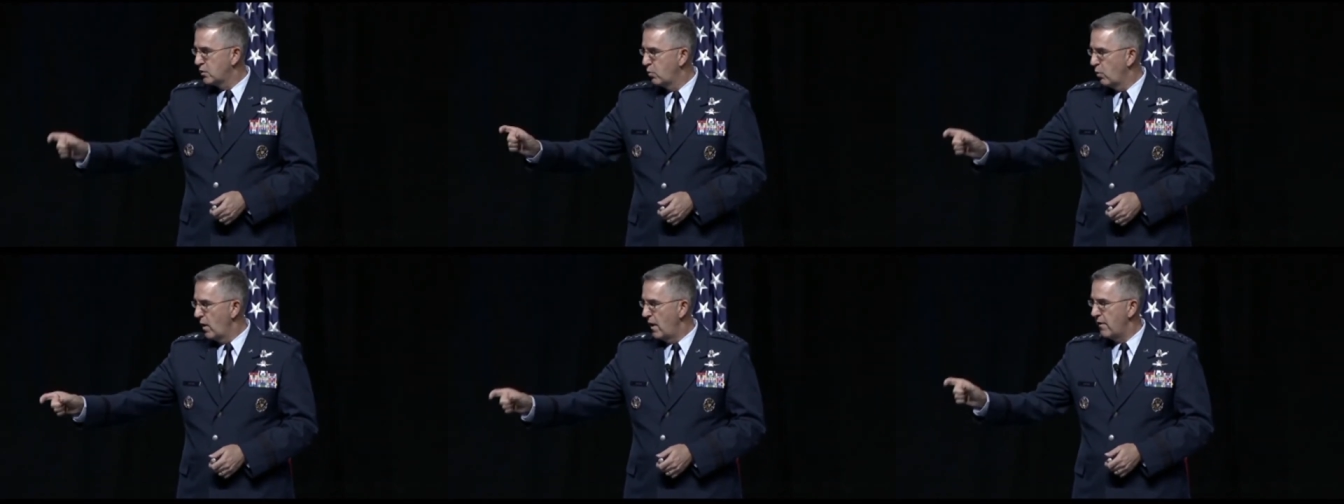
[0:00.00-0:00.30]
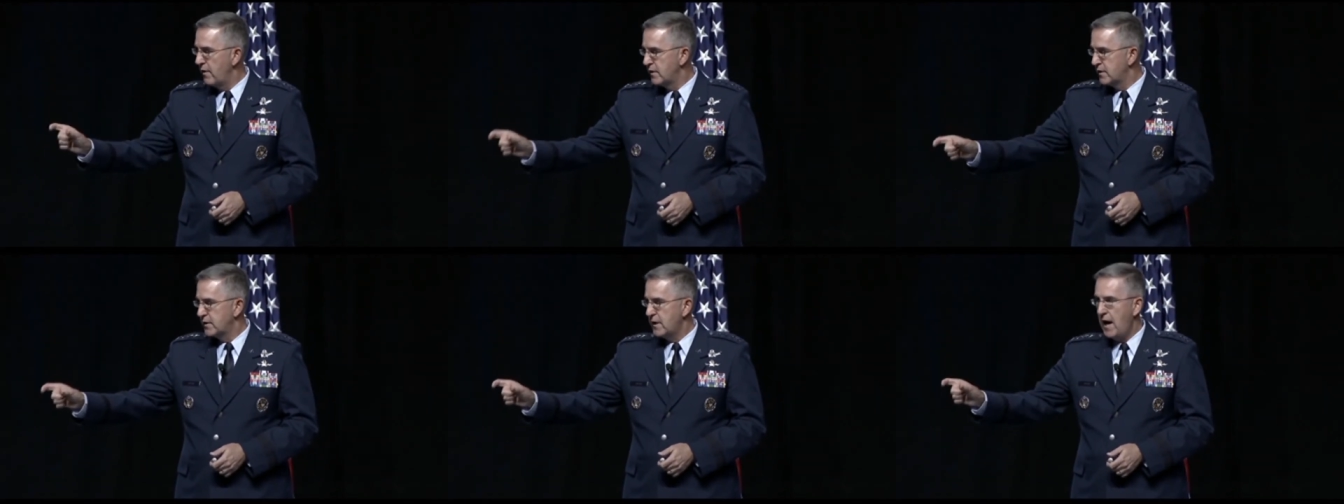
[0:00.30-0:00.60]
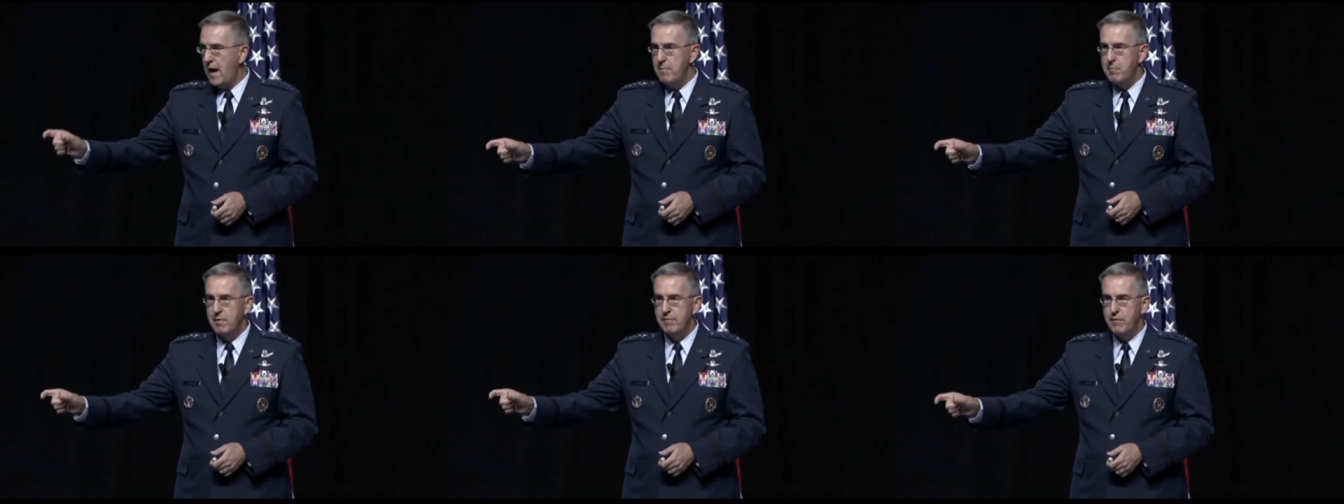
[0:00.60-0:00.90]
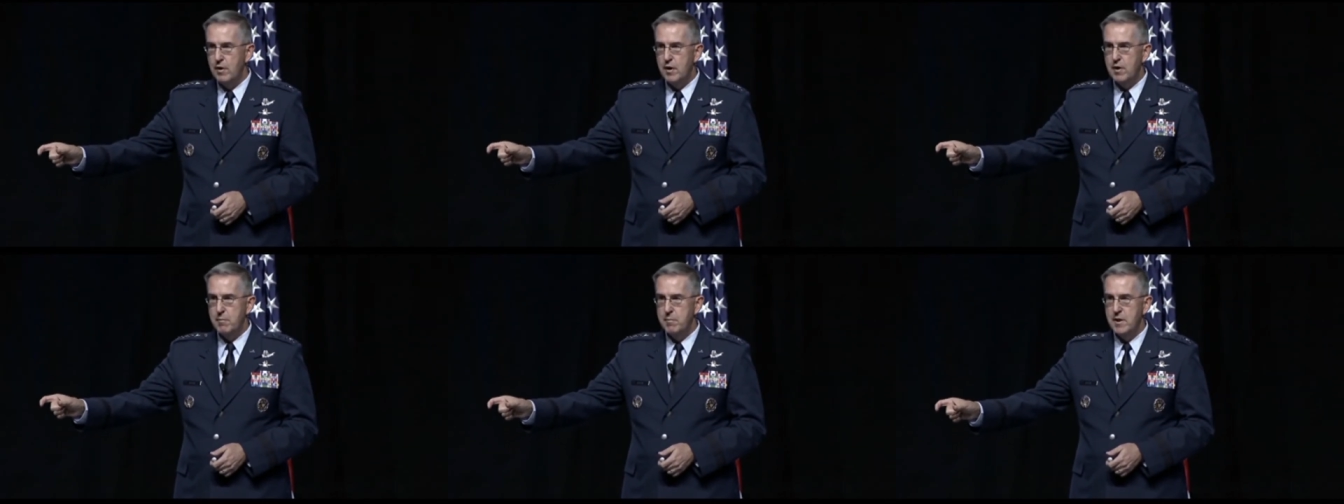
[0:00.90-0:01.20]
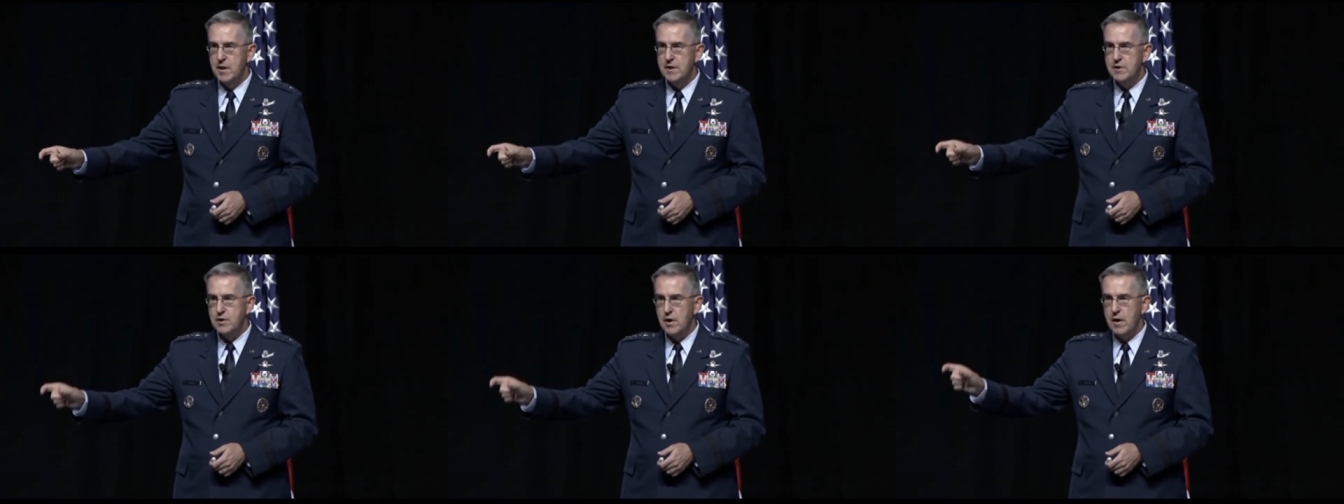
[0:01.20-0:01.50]
That's where the cyber
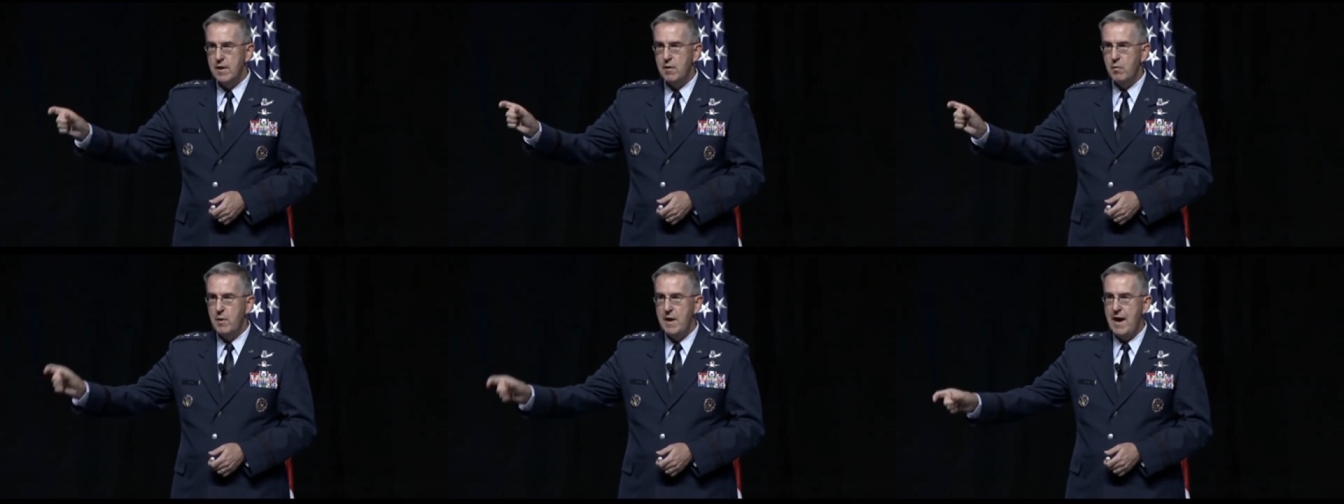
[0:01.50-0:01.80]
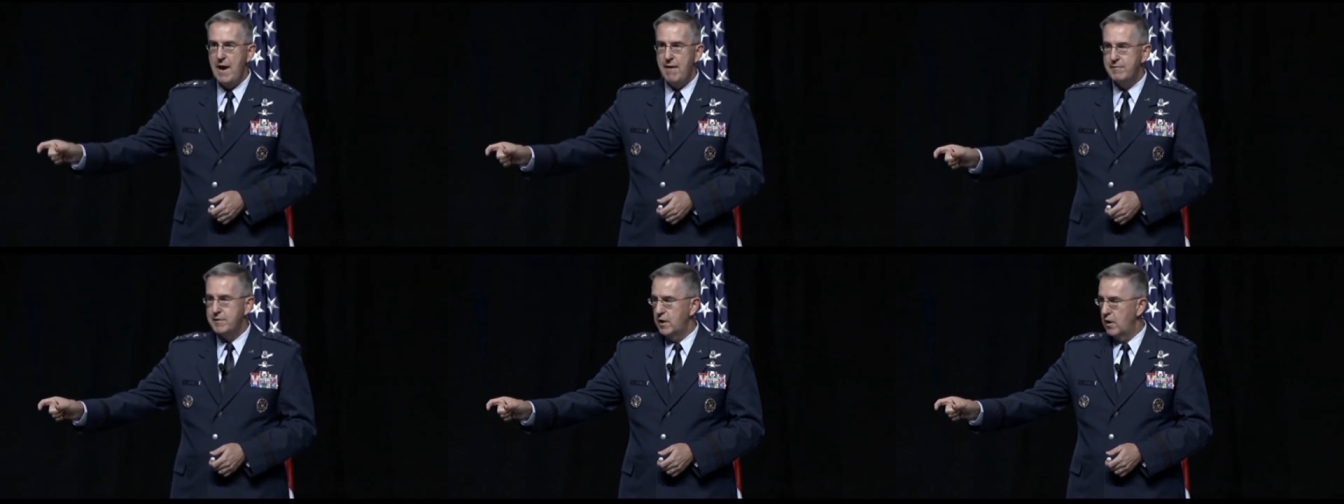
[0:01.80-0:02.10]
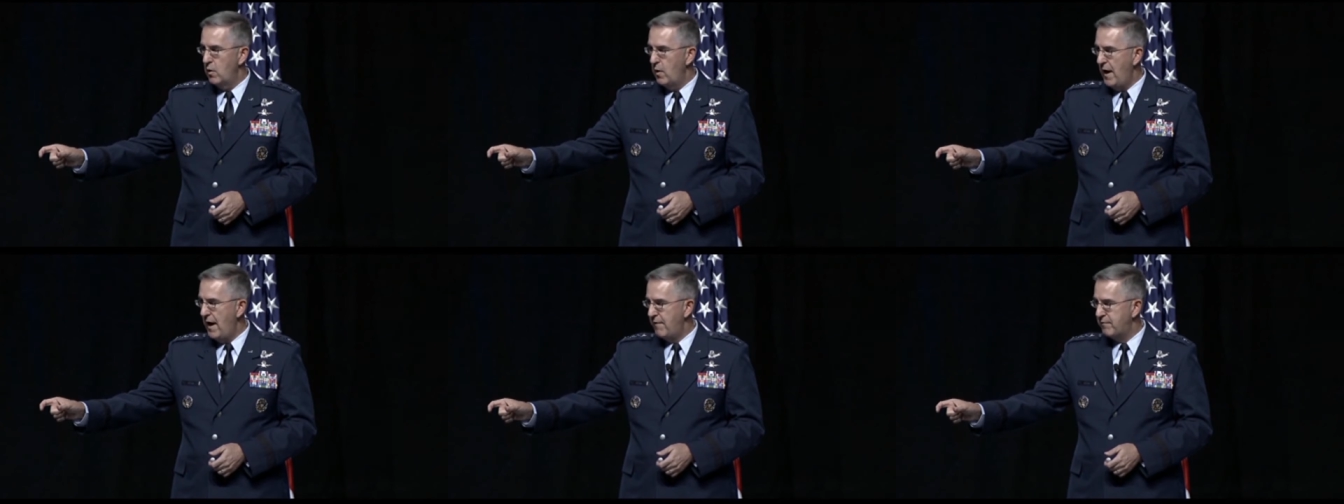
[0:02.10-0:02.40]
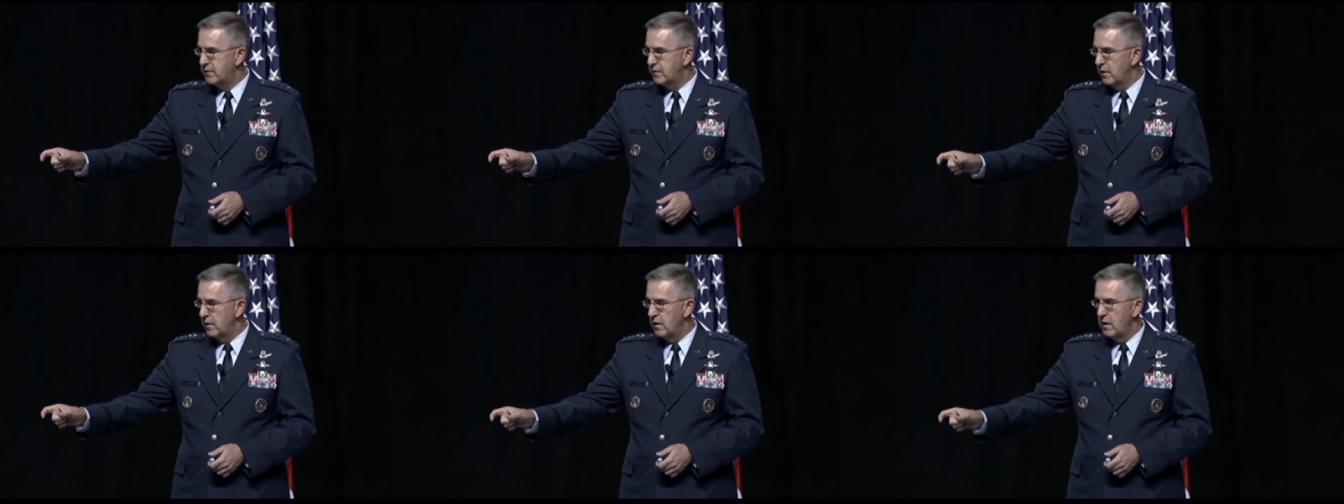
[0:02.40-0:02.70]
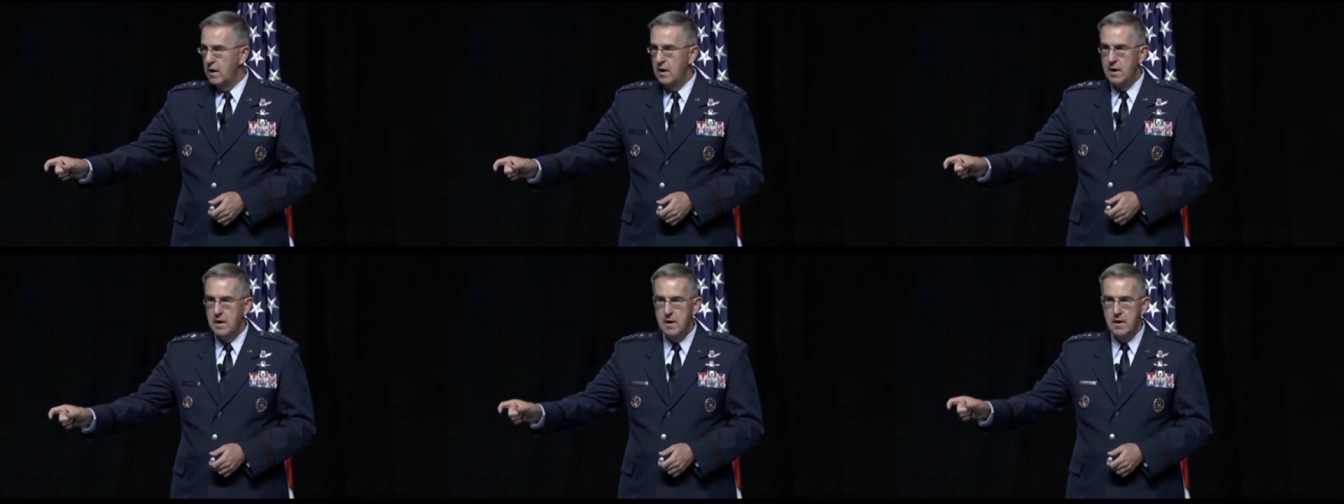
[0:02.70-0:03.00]
vulnerabilities are that we have to go
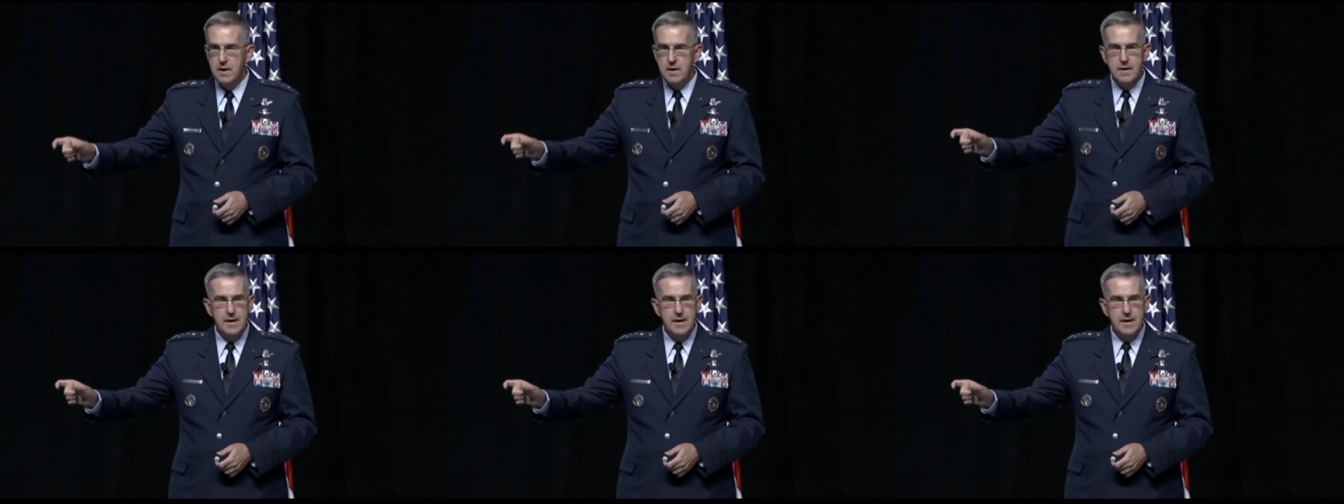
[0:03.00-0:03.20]
after.